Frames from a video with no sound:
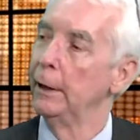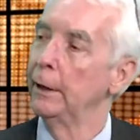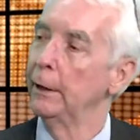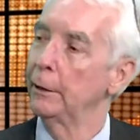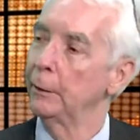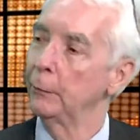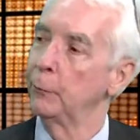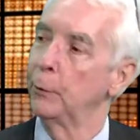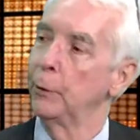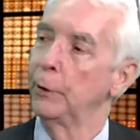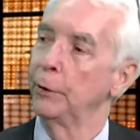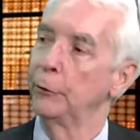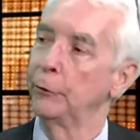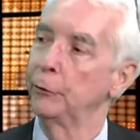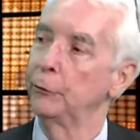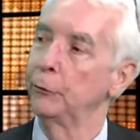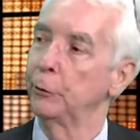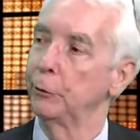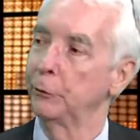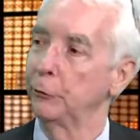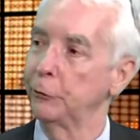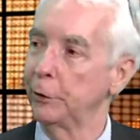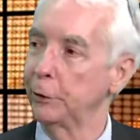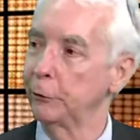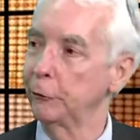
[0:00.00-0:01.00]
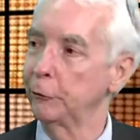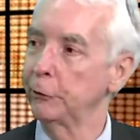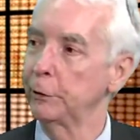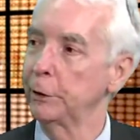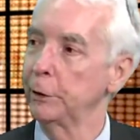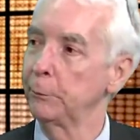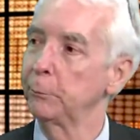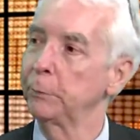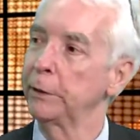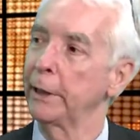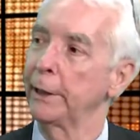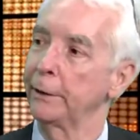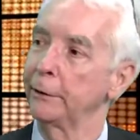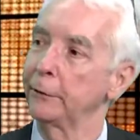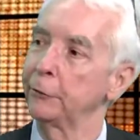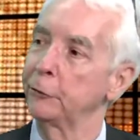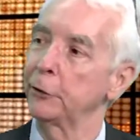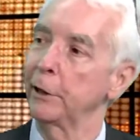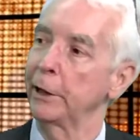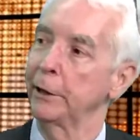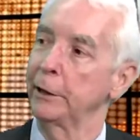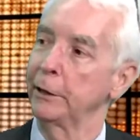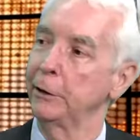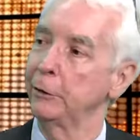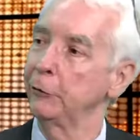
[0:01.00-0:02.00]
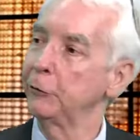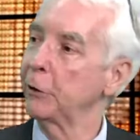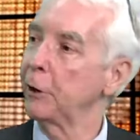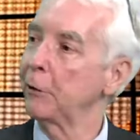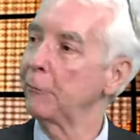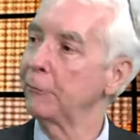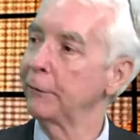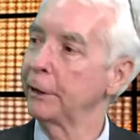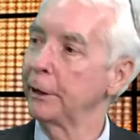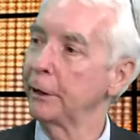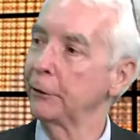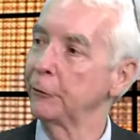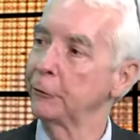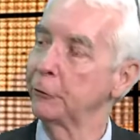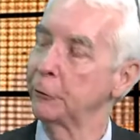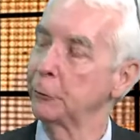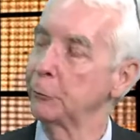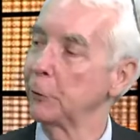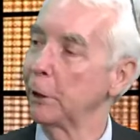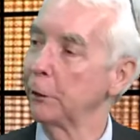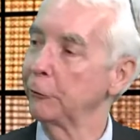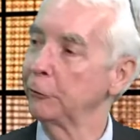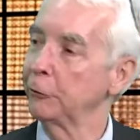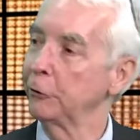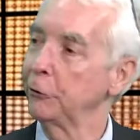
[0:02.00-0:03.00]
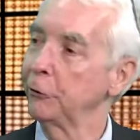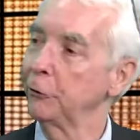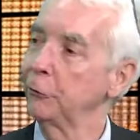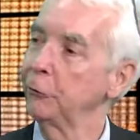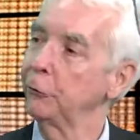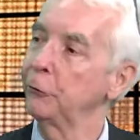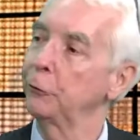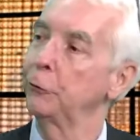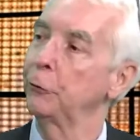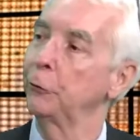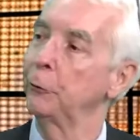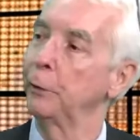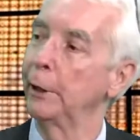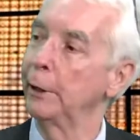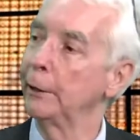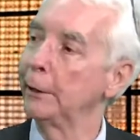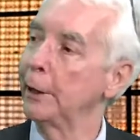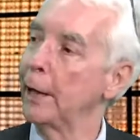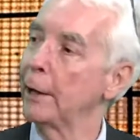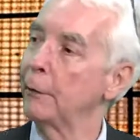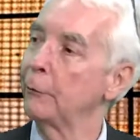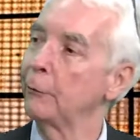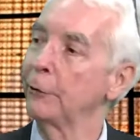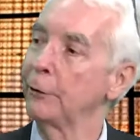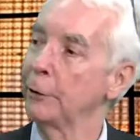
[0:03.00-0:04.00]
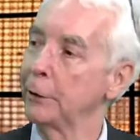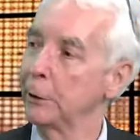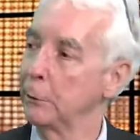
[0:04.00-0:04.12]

was to essentially play the Chinese off against the Russians, to ally with the